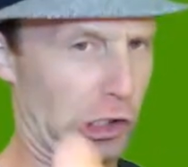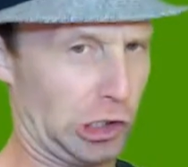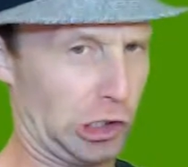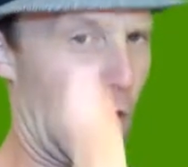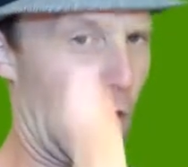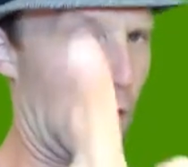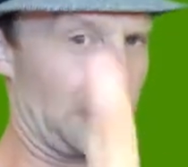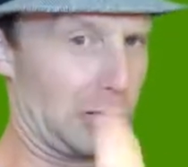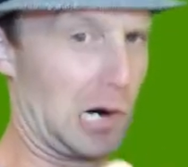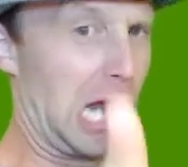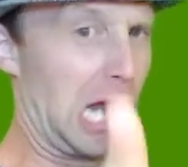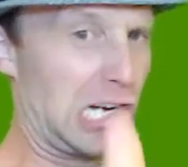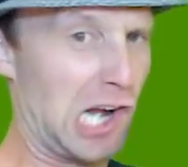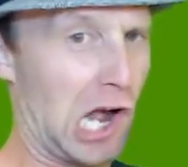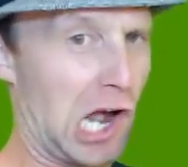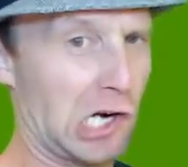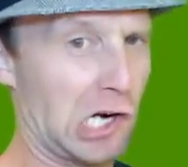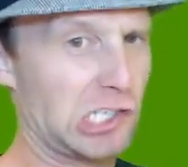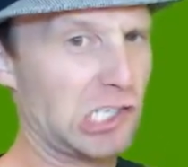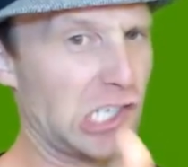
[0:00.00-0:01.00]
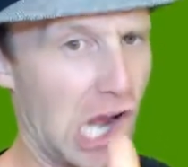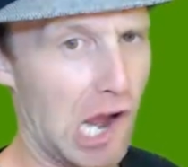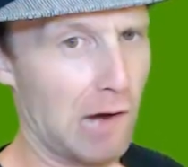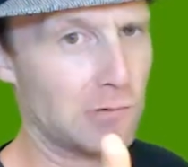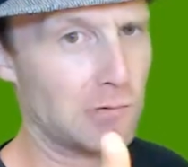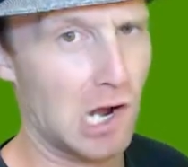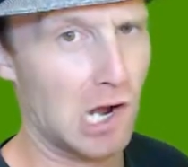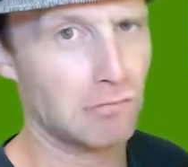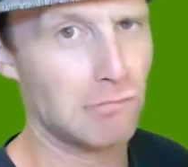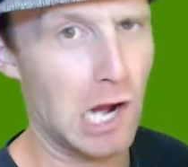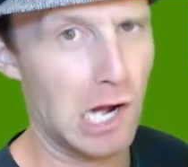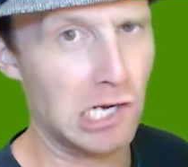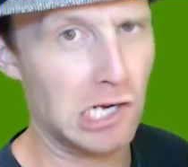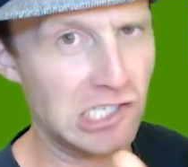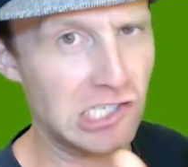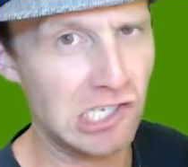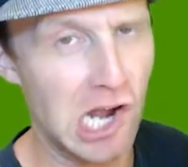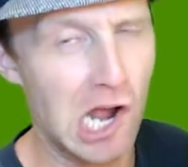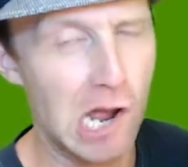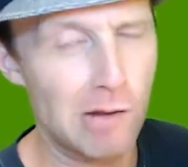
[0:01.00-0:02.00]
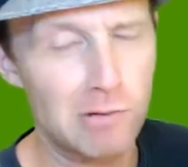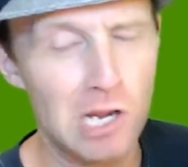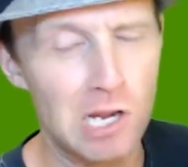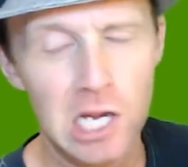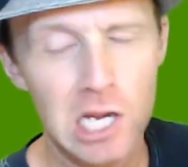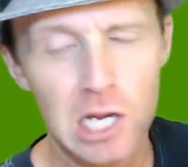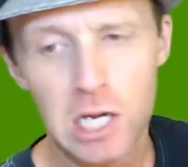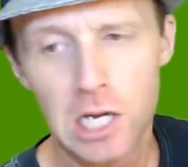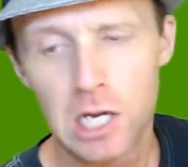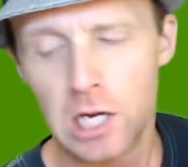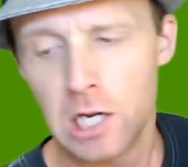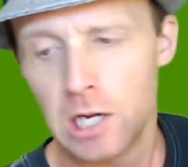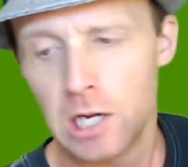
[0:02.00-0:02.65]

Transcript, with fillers: Stop right there! Stop, young man! Stop!"